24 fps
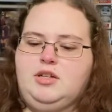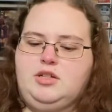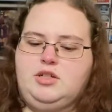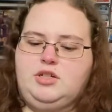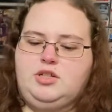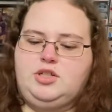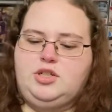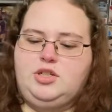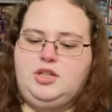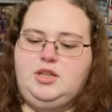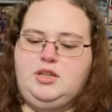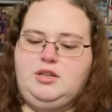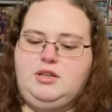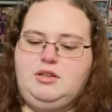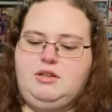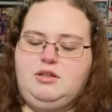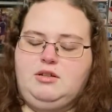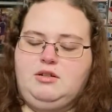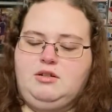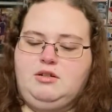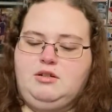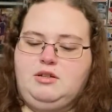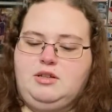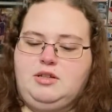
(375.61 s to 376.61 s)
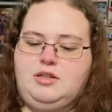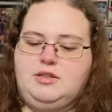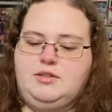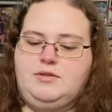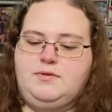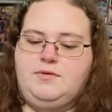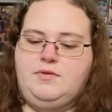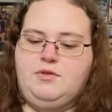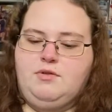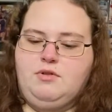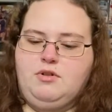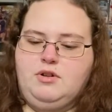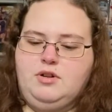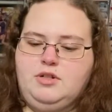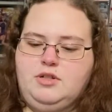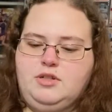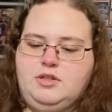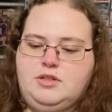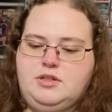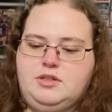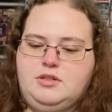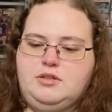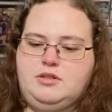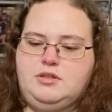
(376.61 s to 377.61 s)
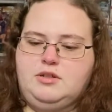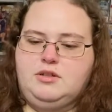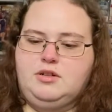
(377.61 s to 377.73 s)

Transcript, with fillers: she is forced